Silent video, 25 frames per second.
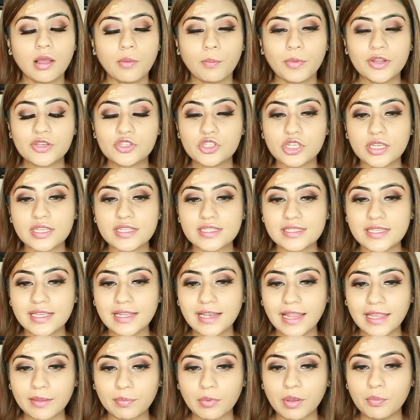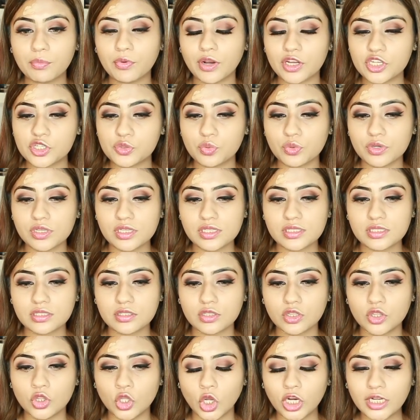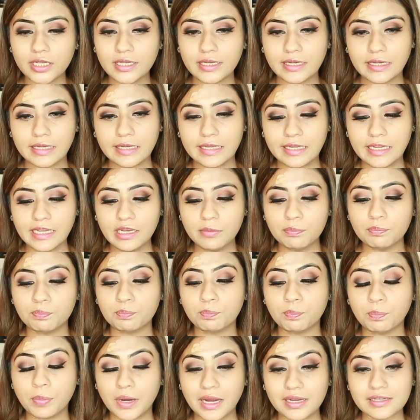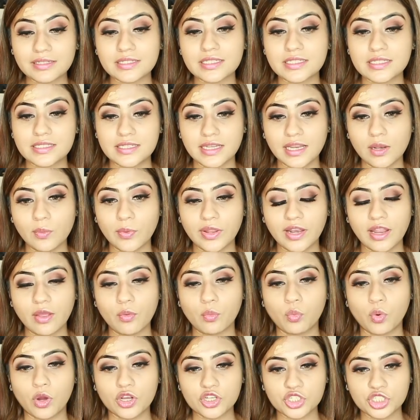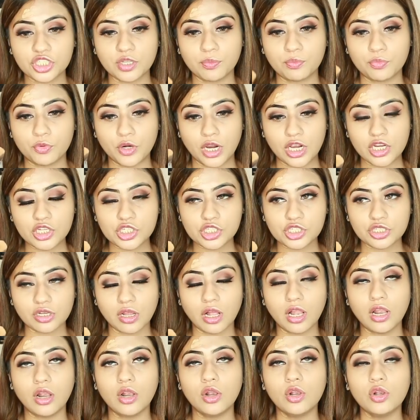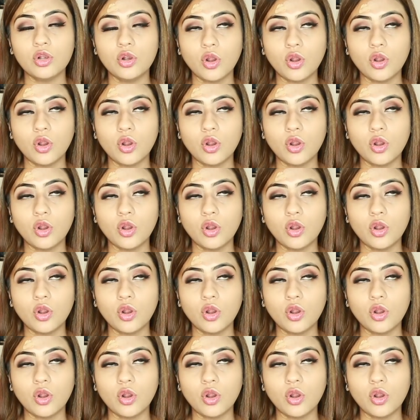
but you can see like my brush was not clean but still when I wash the brush a